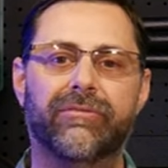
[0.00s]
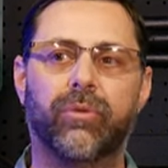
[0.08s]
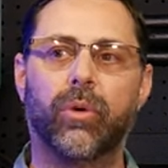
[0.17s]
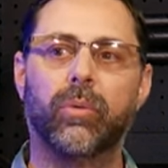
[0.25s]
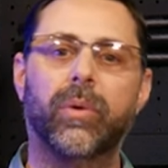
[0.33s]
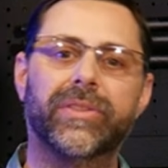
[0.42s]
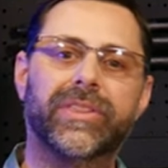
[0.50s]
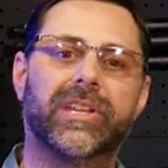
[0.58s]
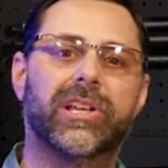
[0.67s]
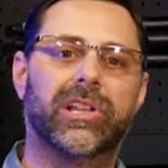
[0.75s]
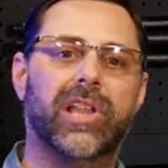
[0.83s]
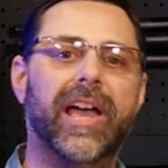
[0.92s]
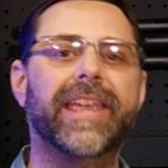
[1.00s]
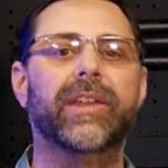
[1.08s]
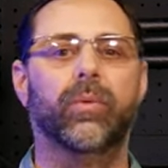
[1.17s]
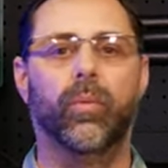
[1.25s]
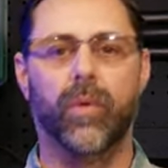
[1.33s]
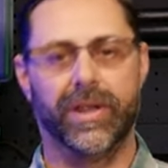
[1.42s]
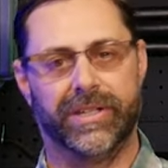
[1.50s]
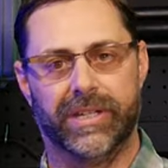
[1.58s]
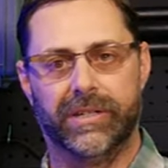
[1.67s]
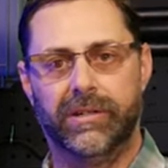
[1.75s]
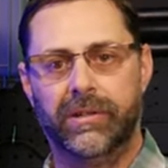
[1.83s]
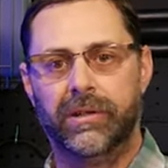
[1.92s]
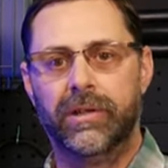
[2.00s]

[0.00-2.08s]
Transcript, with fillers: for what the client wanted.